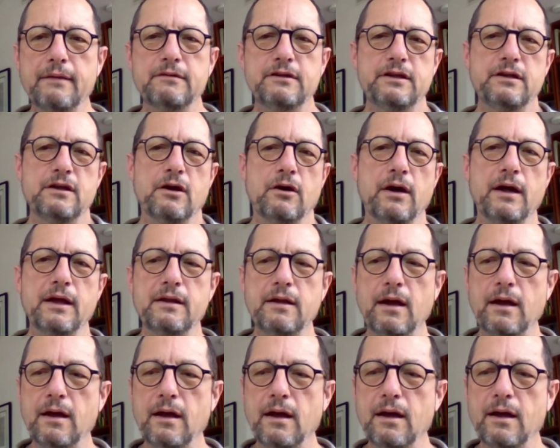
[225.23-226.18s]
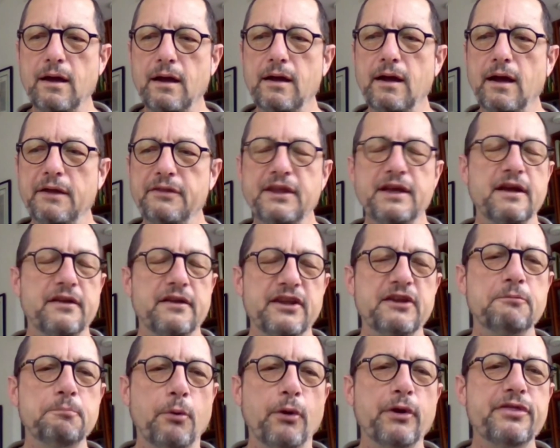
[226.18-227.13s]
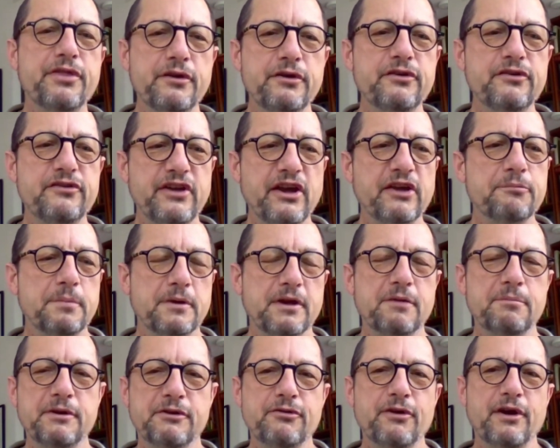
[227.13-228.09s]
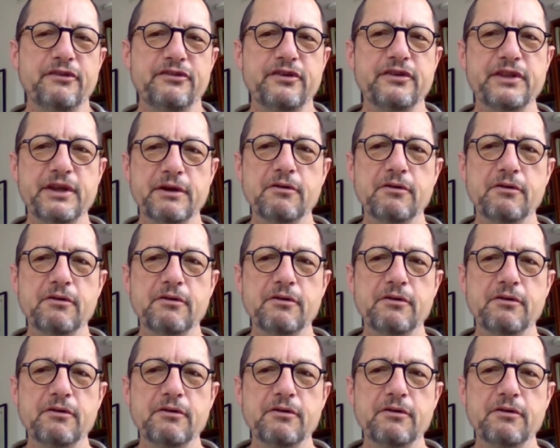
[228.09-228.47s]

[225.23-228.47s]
you know I I think on this point the New Testament can be trusted.